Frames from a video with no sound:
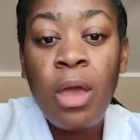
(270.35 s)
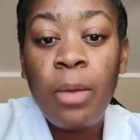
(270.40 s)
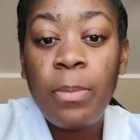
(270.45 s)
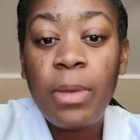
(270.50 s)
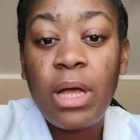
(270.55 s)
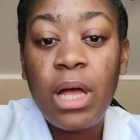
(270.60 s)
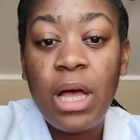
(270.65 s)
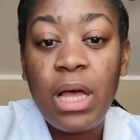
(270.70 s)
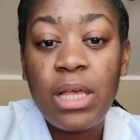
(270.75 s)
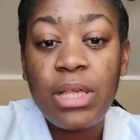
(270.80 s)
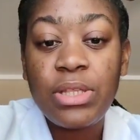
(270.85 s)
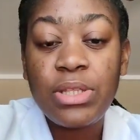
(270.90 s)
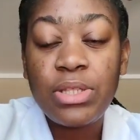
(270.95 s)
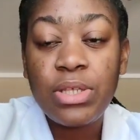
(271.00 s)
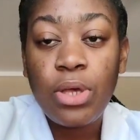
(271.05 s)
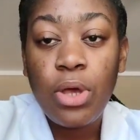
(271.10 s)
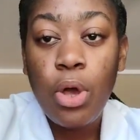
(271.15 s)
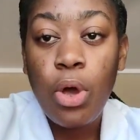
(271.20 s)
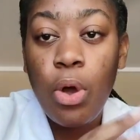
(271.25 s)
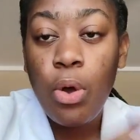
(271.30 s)
Because
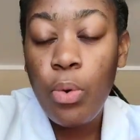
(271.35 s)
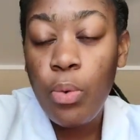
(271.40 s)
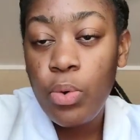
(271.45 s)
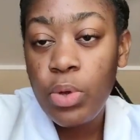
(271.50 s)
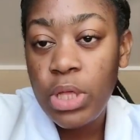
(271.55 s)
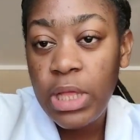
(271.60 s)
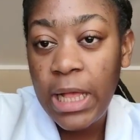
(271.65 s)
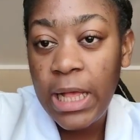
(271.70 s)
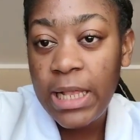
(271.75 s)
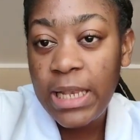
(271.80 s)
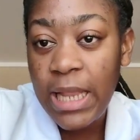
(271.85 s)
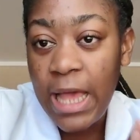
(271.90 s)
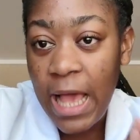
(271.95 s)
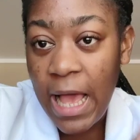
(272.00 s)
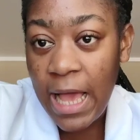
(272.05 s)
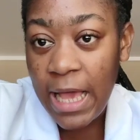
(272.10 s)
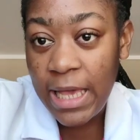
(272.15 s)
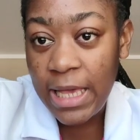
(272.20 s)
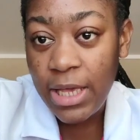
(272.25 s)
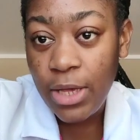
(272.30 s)
how can
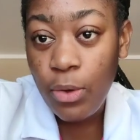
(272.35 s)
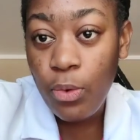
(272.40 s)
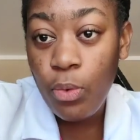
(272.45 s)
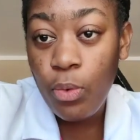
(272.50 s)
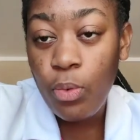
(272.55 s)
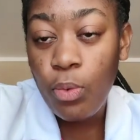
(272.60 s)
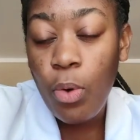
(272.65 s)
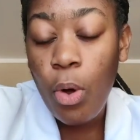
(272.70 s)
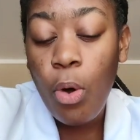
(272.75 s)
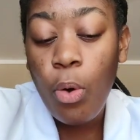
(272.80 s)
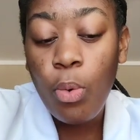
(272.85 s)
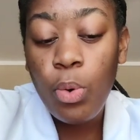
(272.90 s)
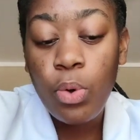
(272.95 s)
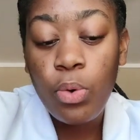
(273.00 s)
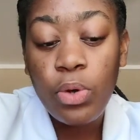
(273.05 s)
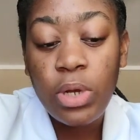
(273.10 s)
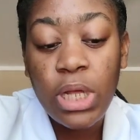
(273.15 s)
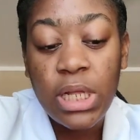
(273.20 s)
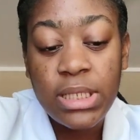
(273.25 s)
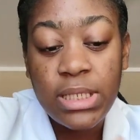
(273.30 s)
I we
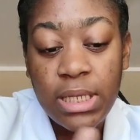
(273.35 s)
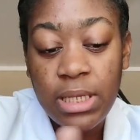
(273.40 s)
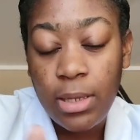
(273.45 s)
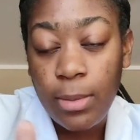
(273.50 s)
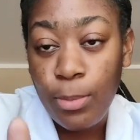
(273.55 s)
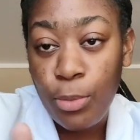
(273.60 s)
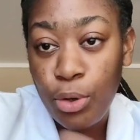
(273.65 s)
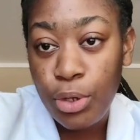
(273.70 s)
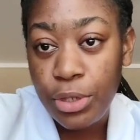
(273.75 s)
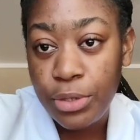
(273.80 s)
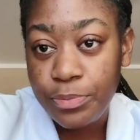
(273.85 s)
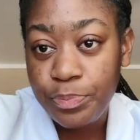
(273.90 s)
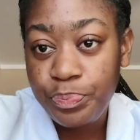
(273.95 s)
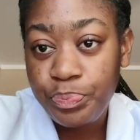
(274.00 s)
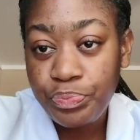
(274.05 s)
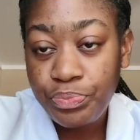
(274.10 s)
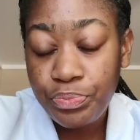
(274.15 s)
could have take the money